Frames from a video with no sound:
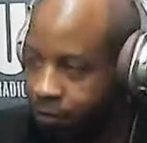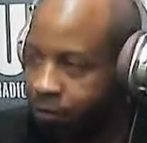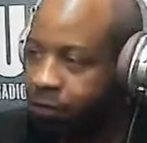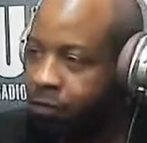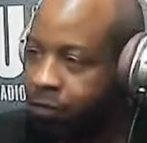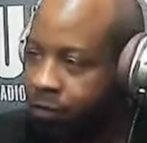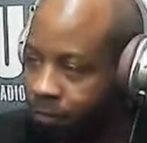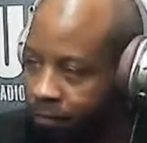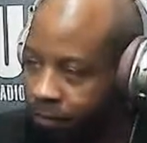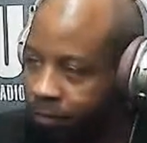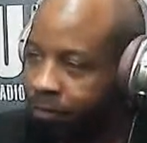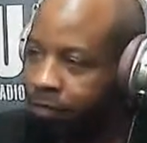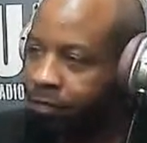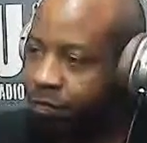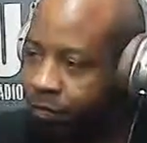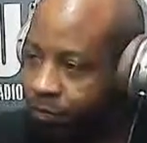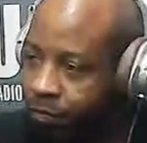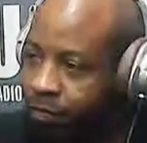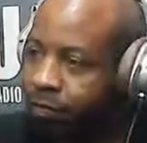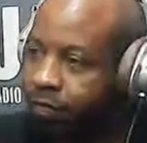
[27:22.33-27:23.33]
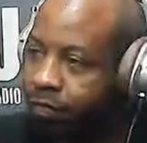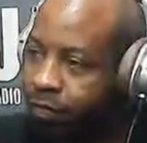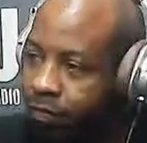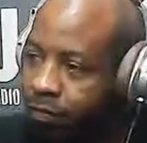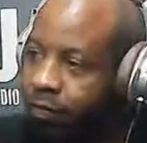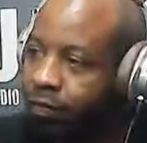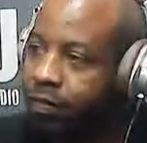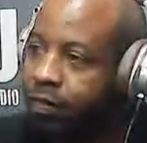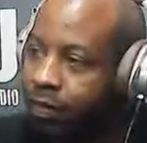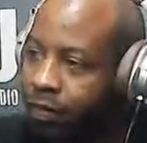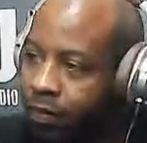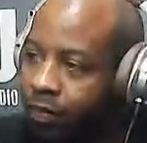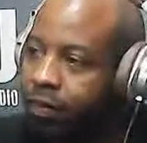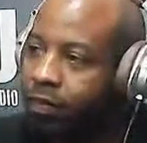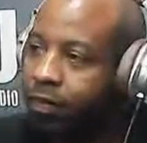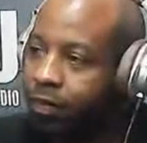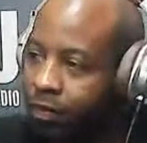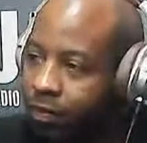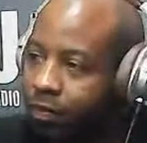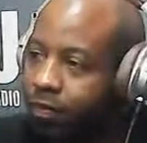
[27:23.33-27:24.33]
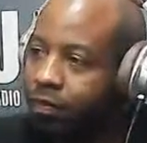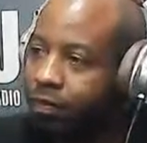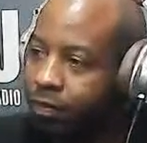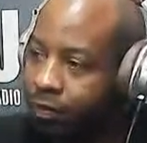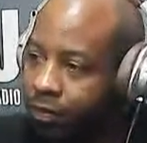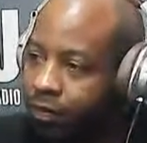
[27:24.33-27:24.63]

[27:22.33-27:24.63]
During the end, but really after.